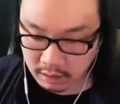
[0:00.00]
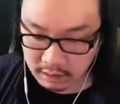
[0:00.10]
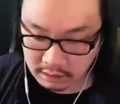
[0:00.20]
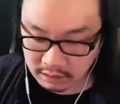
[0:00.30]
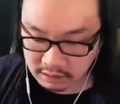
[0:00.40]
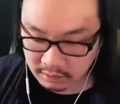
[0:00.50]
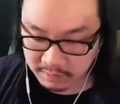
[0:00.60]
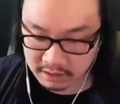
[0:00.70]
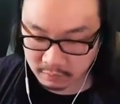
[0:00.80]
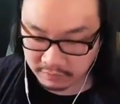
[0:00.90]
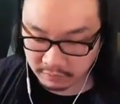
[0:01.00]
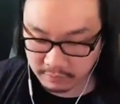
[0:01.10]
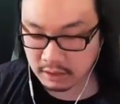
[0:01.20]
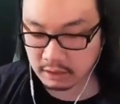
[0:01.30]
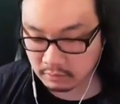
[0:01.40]
I, that's the best way for
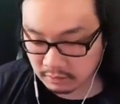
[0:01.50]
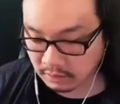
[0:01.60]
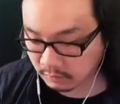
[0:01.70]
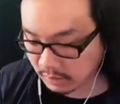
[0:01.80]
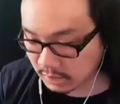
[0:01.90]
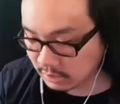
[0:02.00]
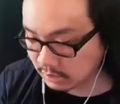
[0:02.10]
me to do it anyway.